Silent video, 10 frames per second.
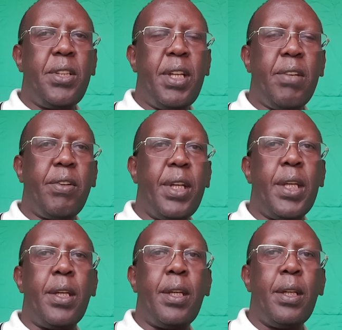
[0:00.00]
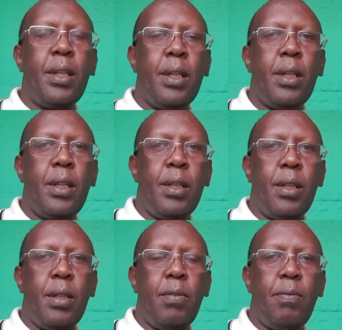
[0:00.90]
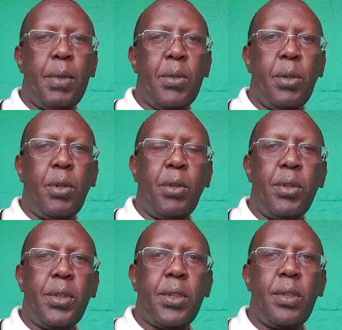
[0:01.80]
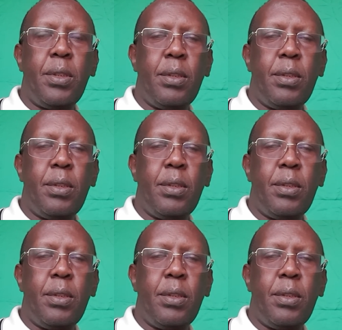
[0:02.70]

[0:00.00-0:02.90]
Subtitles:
degree, because